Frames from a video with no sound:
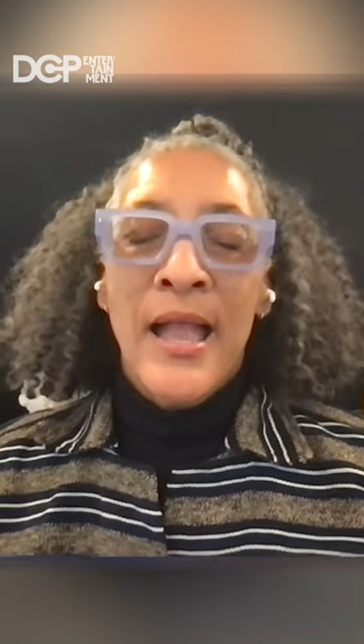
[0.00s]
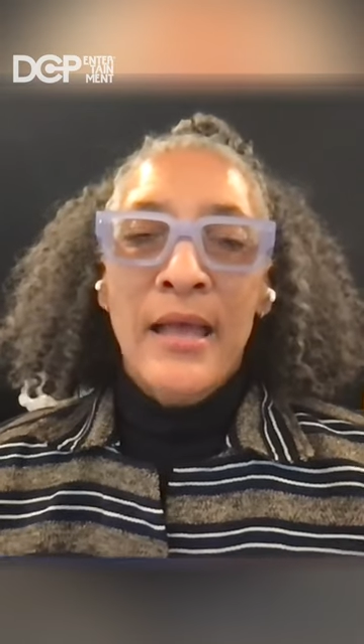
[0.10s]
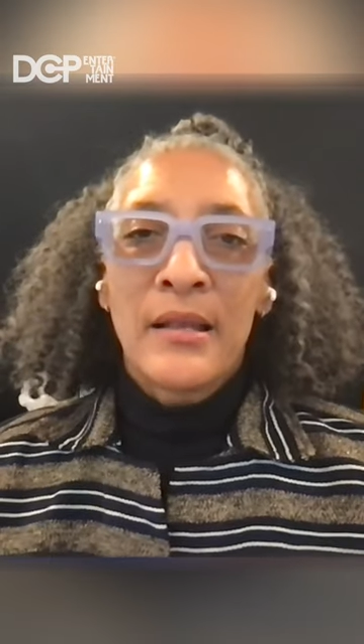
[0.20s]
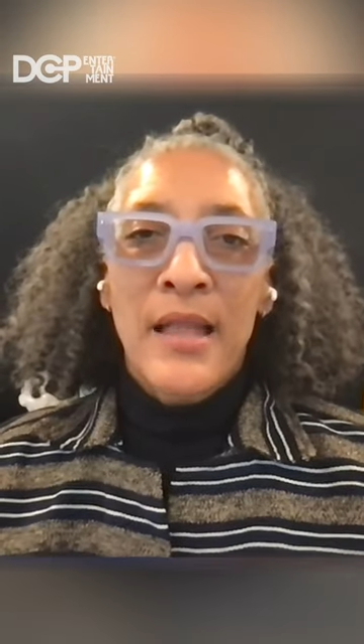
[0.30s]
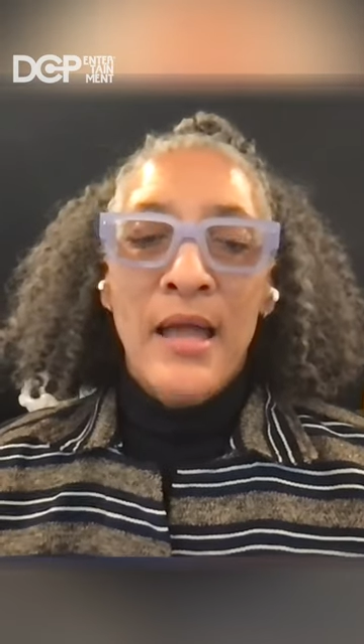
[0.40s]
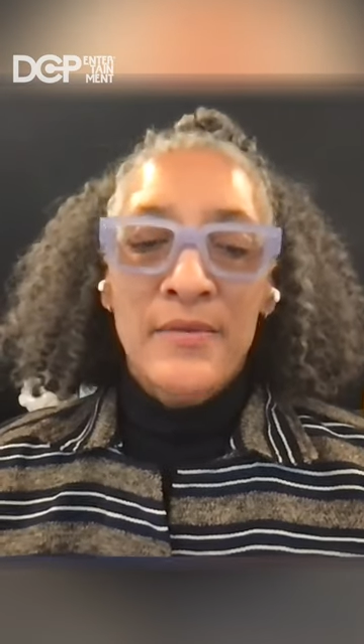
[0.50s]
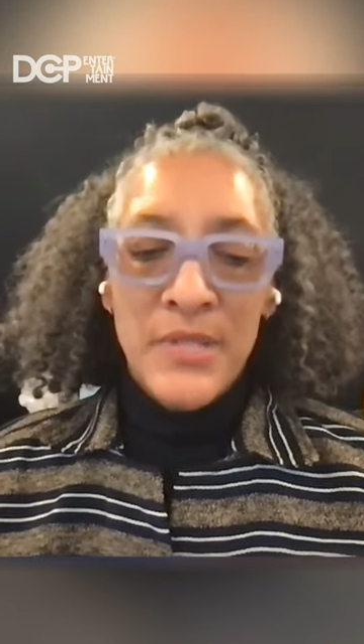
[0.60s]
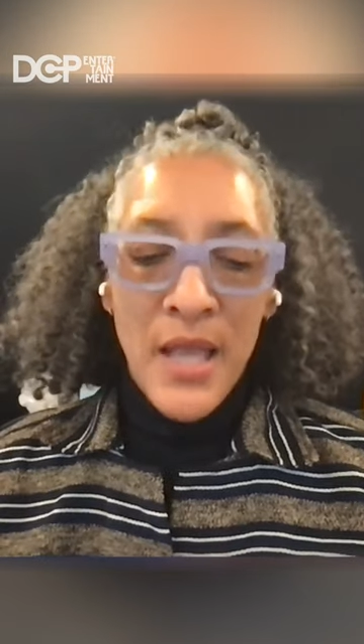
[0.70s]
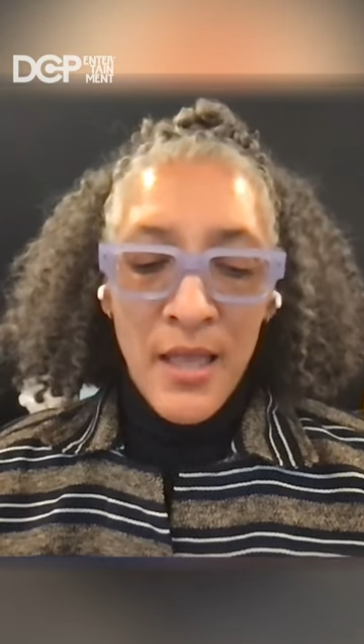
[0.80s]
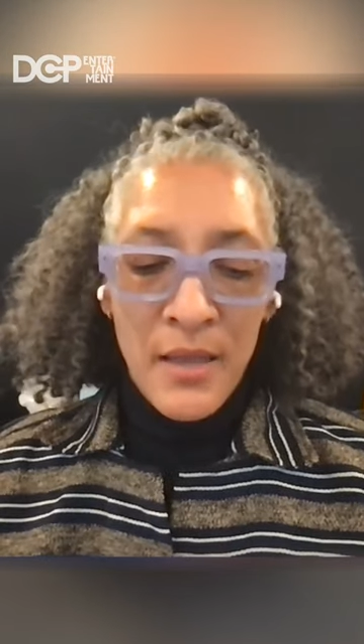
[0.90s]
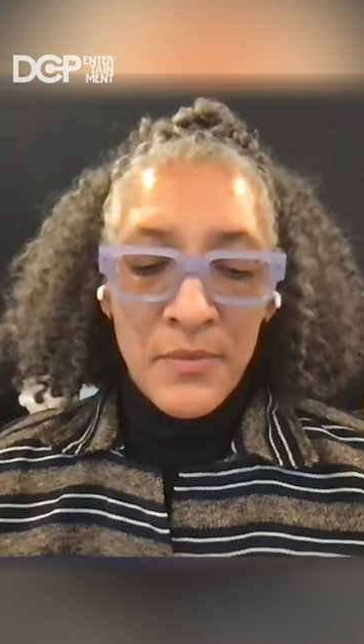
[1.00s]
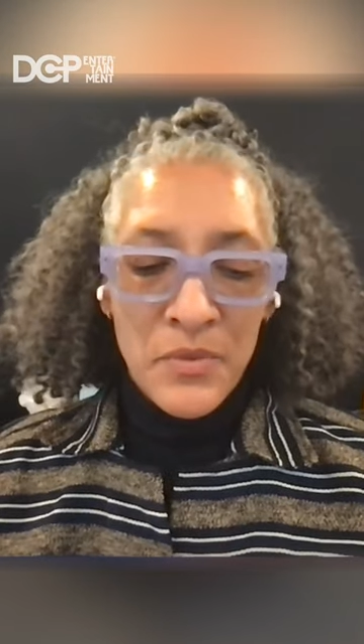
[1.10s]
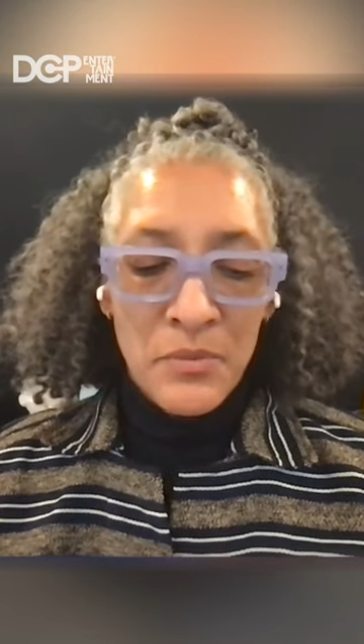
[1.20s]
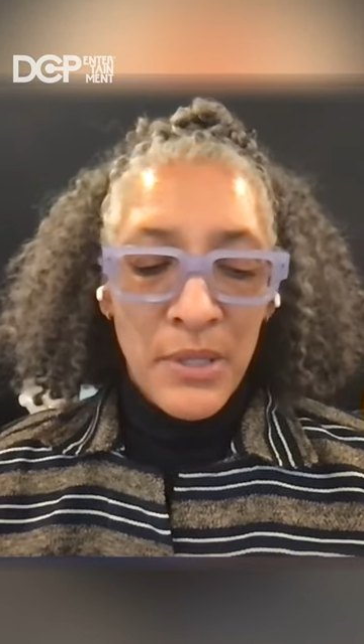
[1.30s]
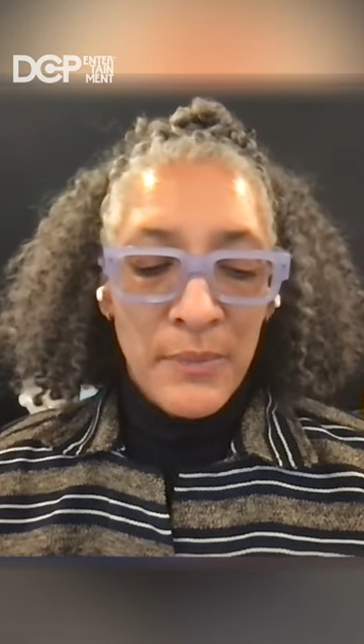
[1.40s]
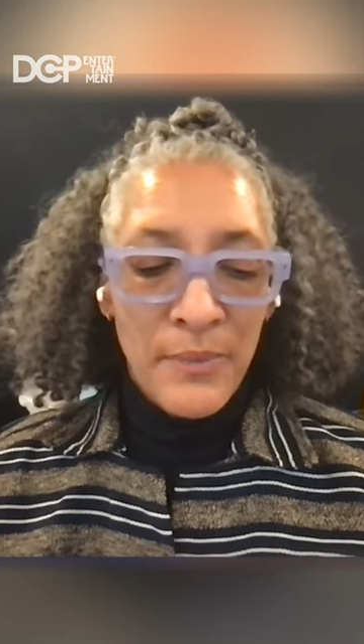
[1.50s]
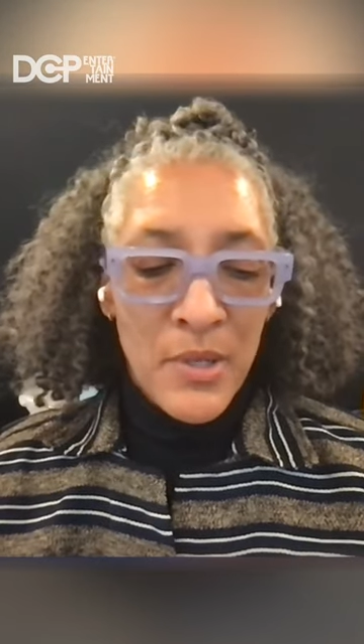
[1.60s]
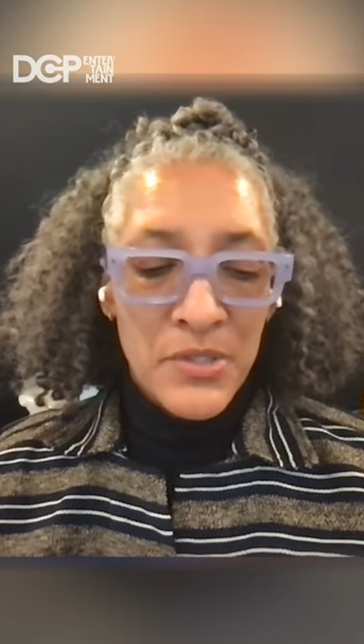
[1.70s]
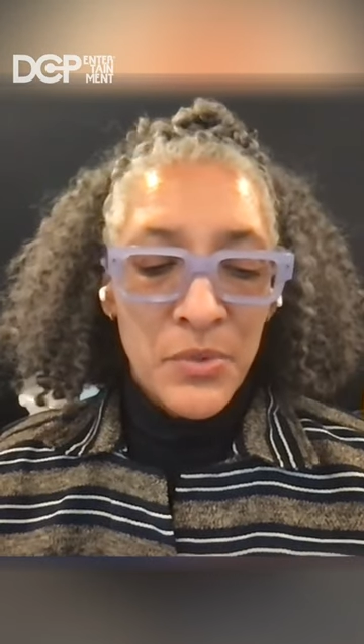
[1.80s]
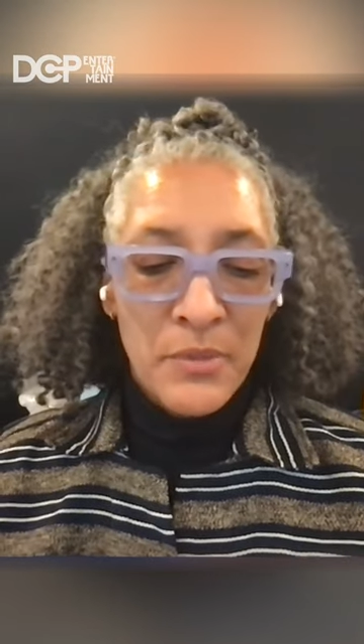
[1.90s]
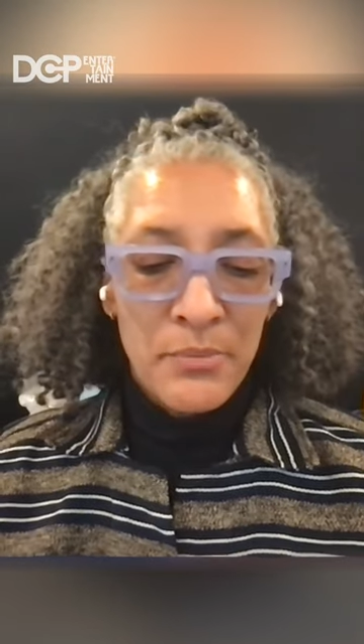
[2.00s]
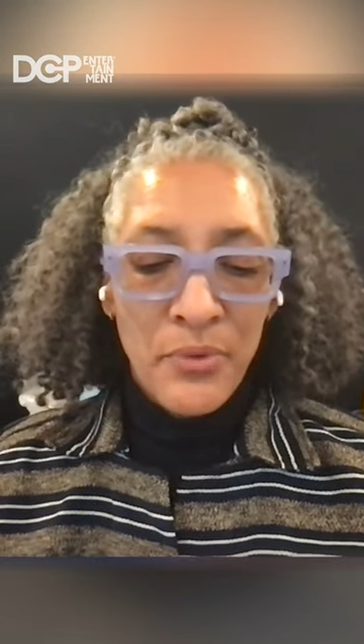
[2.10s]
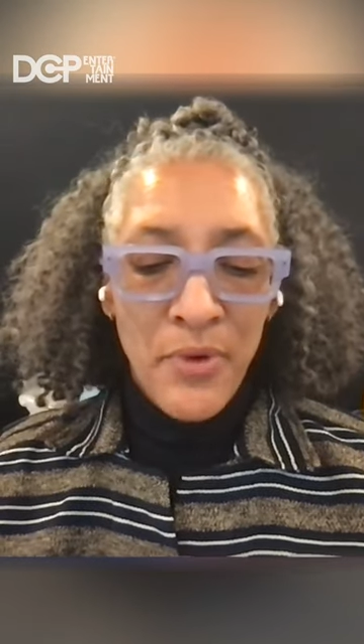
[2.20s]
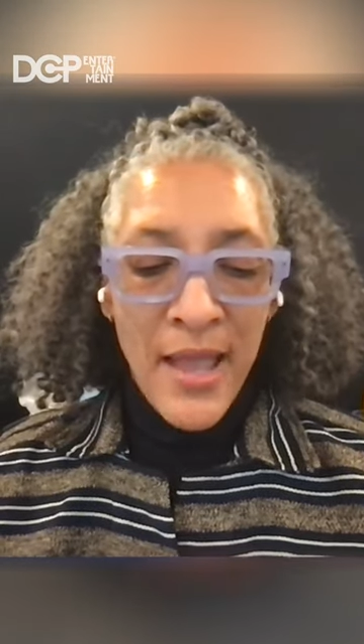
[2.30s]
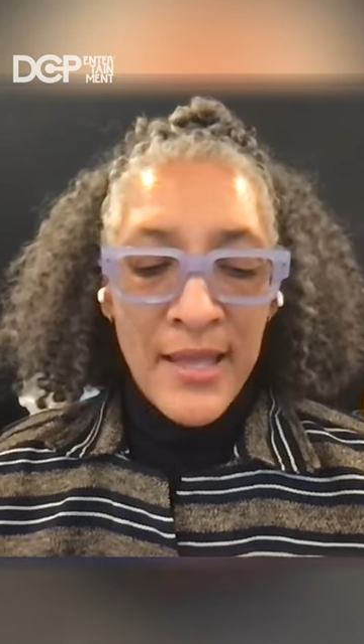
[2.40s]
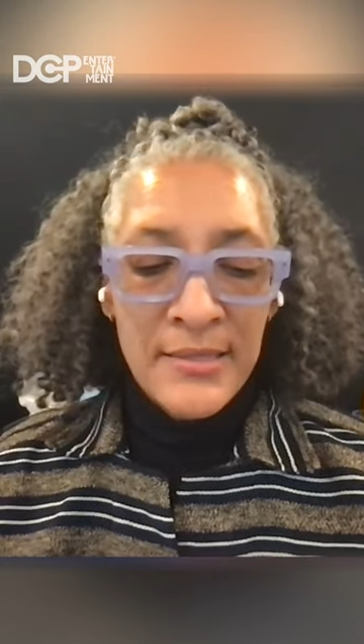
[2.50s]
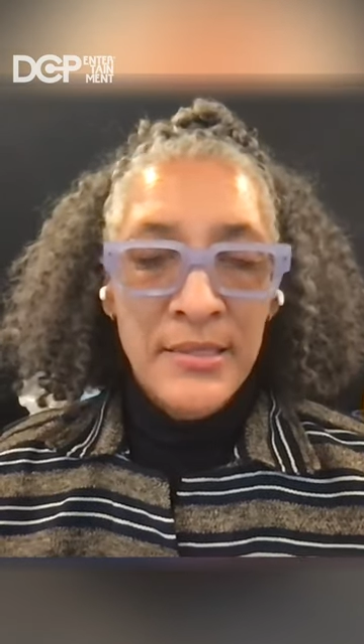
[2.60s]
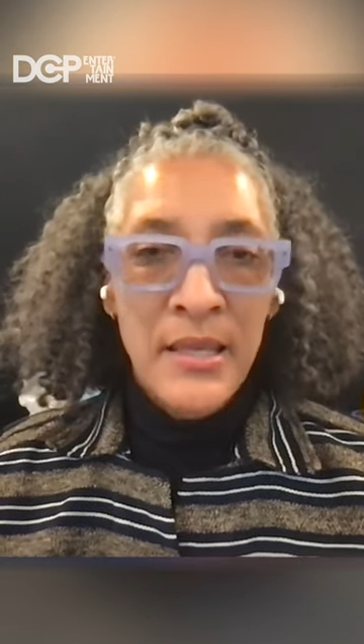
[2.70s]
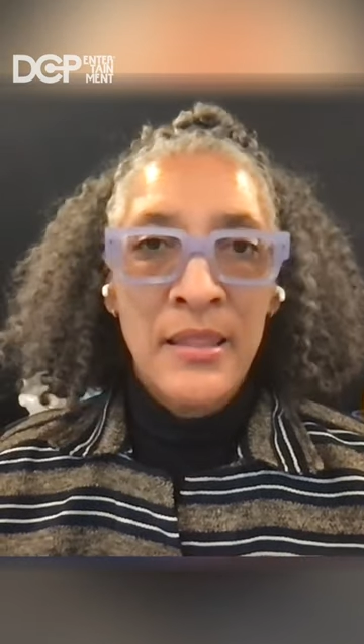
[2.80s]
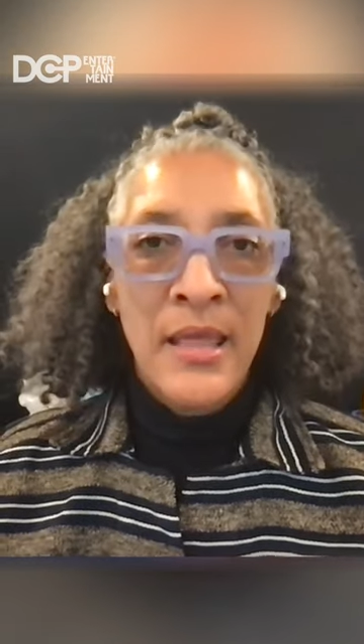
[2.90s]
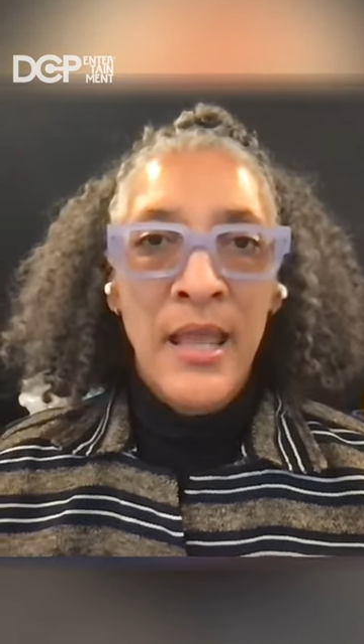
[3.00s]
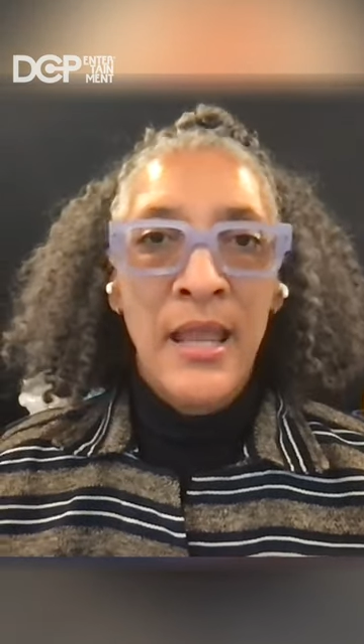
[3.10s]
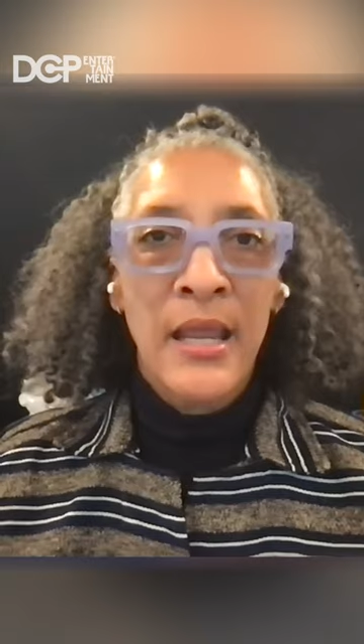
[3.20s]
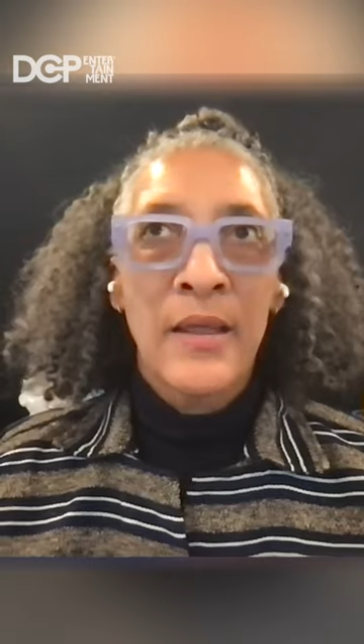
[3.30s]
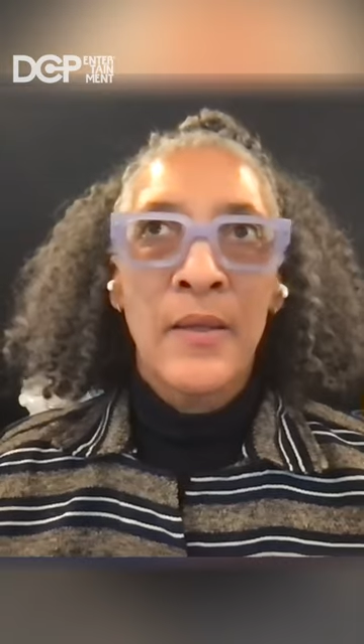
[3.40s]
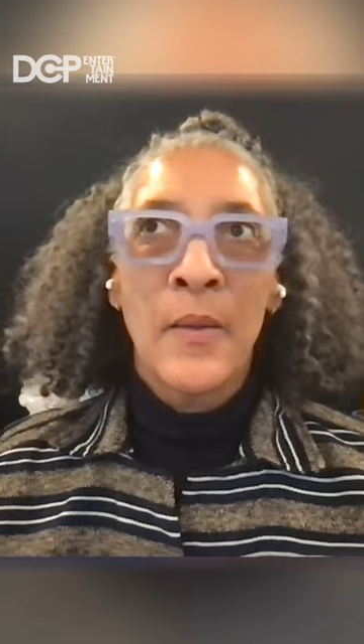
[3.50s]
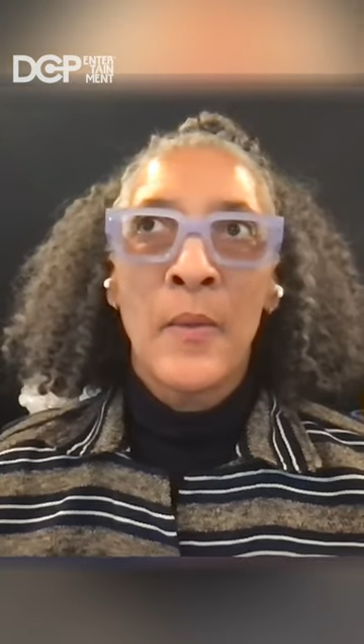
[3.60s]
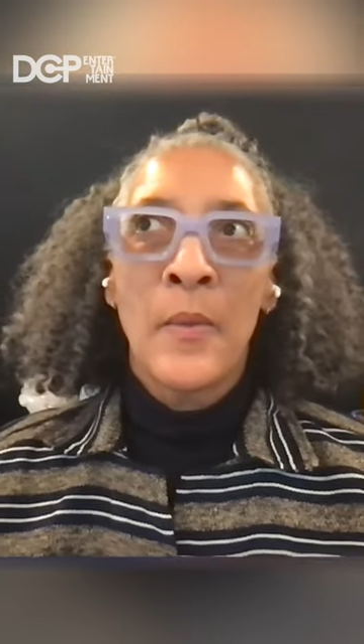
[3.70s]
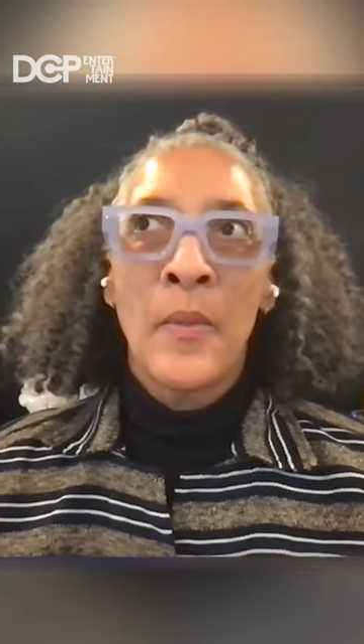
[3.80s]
And a lot of times when people want to impress, they